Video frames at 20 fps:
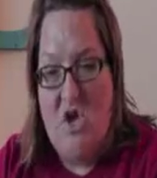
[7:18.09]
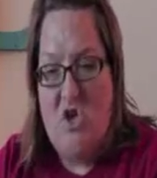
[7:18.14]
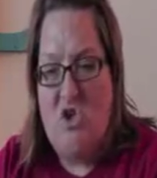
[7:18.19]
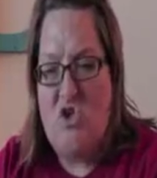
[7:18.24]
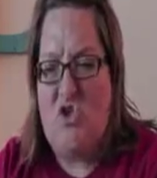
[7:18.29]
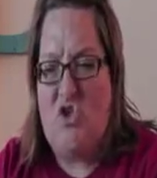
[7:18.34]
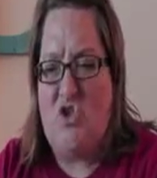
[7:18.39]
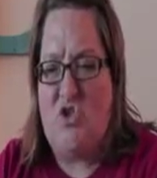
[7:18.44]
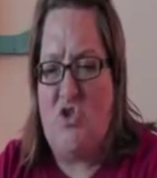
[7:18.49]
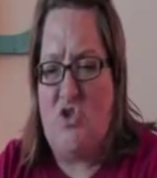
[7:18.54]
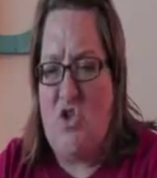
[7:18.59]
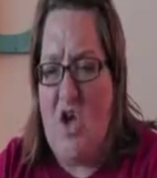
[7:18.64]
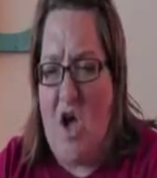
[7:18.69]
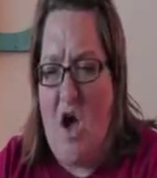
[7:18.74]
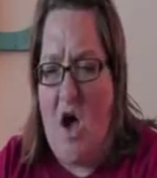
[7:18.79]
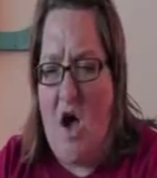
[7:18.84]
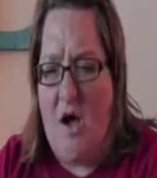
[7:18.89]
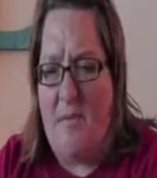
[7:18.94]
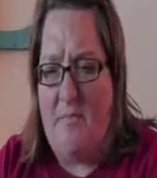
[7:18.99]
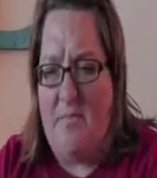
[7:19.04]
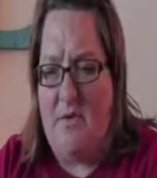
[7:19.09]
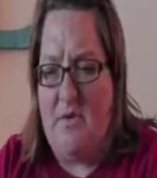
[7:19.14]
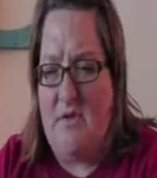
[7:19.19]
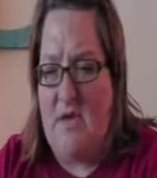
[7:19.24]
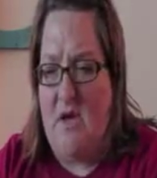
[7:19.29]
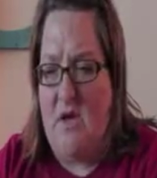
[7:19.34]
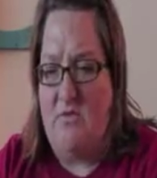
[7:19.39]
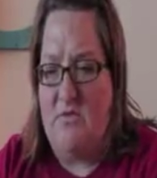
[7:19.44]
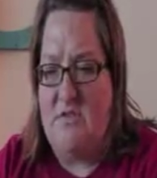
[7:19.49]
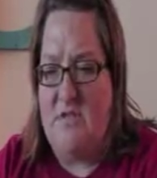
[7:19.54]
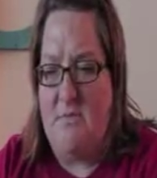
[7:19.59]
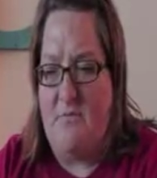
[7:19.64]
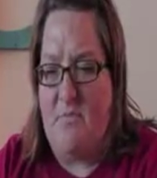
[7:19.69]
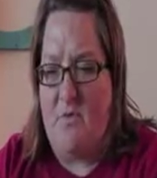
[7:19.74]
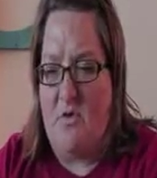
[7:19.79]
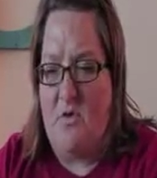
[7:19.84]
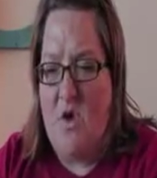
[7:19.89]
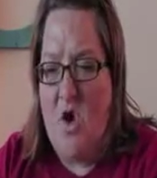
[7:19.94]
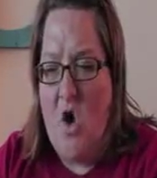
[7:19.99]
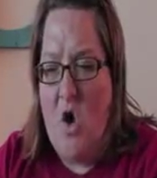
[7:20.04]
"Stop!" yelled
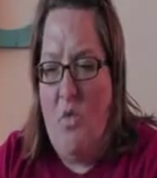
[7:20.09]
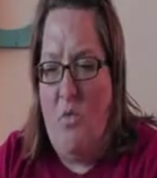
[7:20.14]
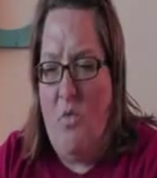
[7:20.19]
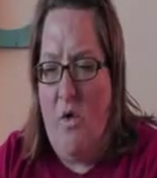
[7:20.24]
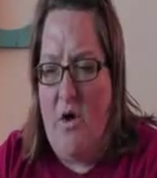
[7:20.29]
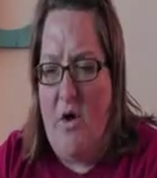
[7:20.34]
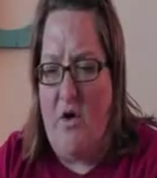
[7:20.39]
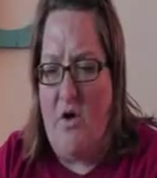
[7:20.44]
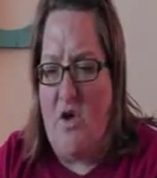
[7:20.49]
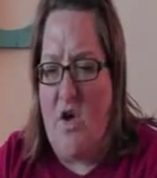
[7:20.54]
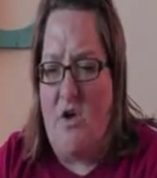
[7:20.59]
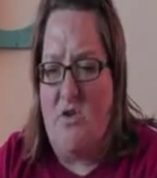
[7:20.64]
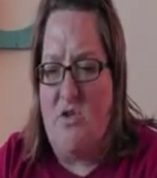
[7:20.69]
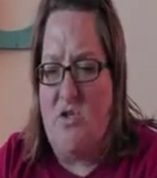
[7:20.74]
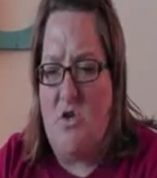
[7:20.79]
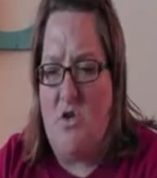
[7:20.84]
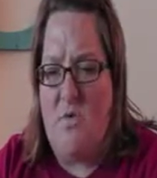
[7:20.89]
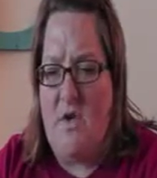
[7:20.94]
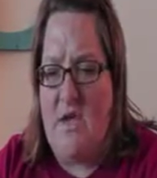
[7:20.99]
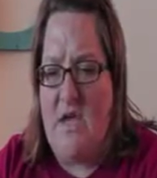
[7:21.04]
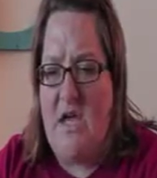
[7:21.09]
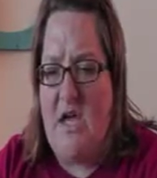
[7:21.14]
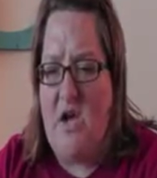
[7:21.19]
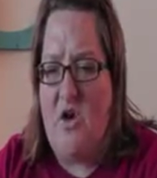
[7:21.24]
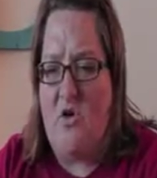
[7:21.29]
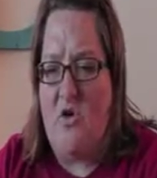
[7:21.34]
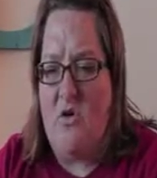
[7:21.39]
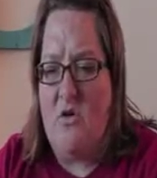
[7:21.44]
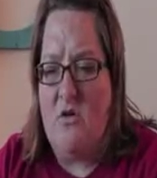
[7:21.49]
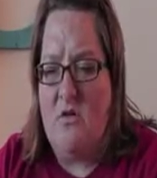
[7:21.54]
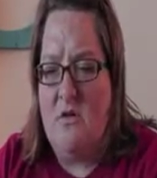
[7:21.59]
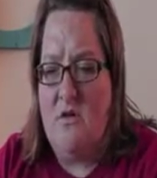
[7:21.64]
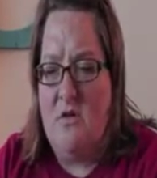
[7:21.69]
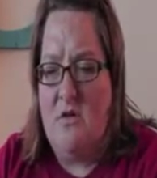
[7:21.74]
Dipper. "What are y'all doing here?"